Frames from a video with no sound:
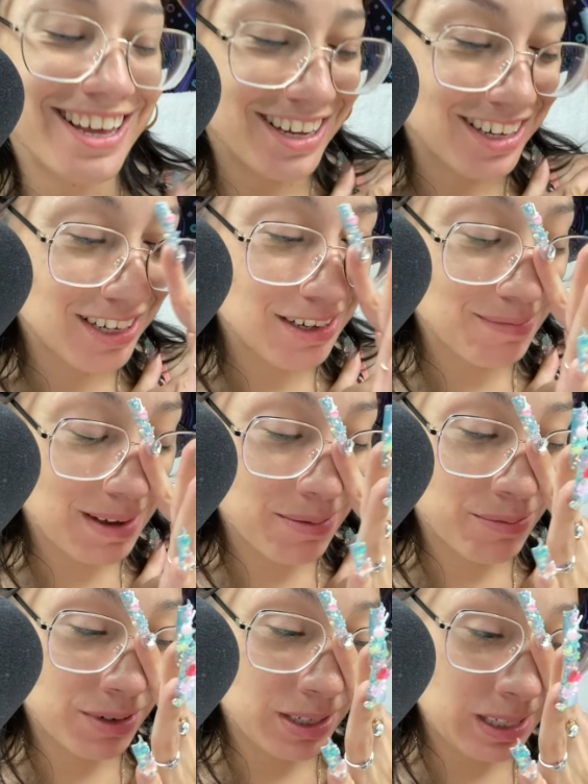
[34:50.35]
Um,
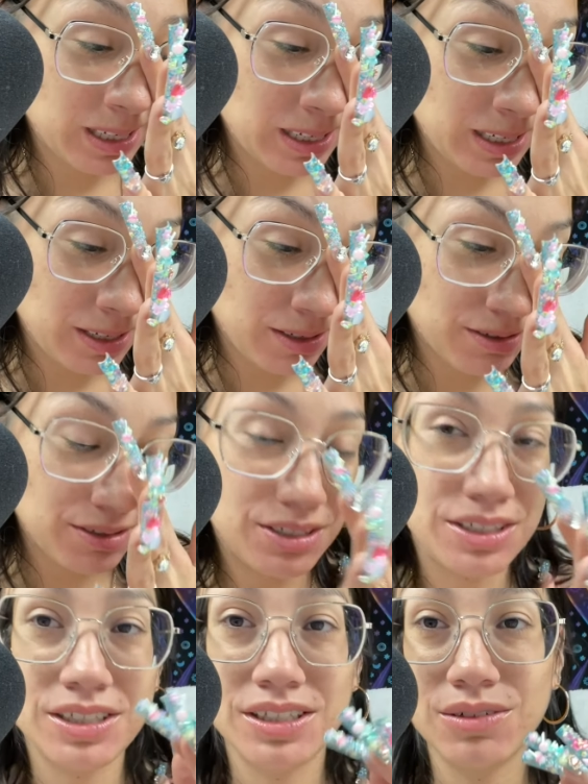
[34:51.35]
I'm really
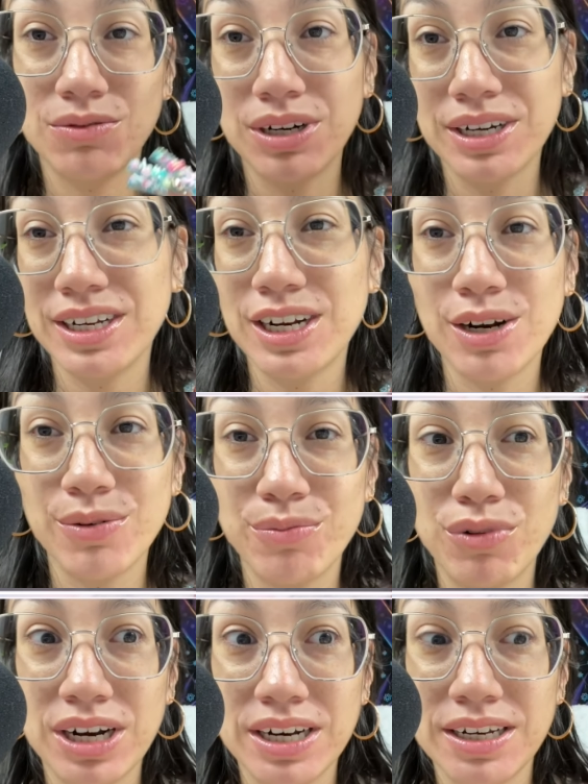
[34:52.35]
just working on
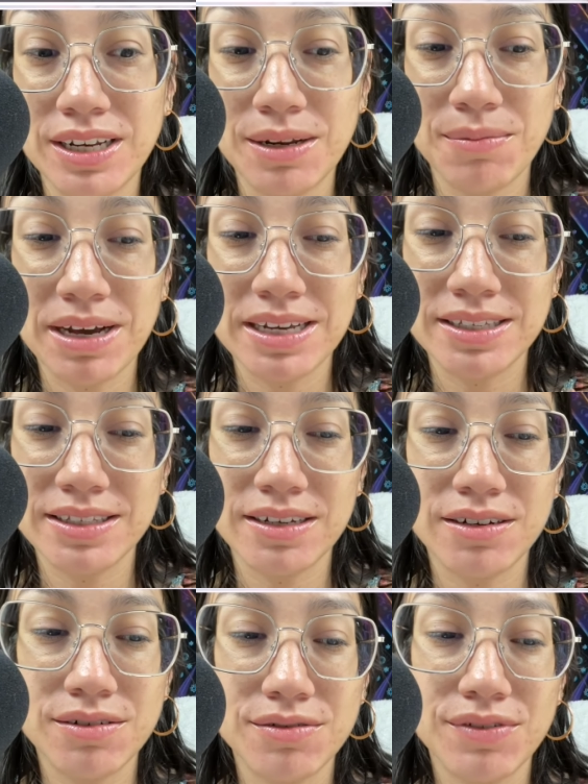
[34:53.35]
branding
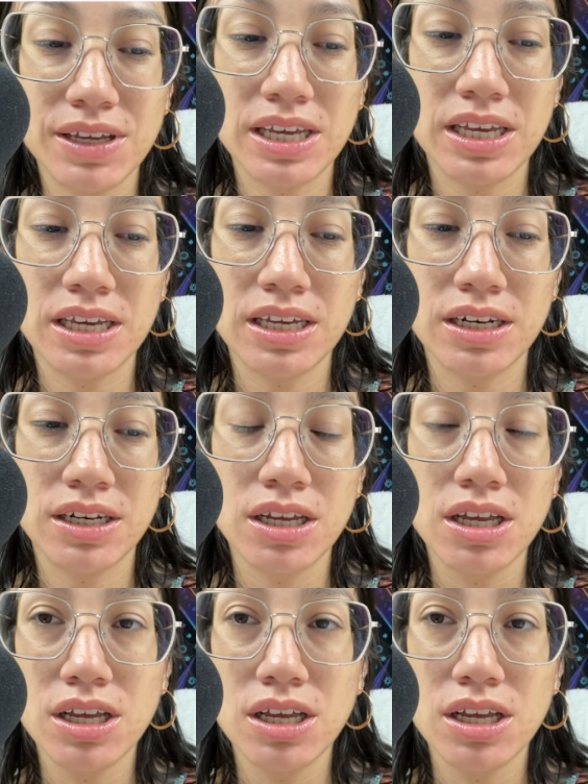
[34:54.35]
myself and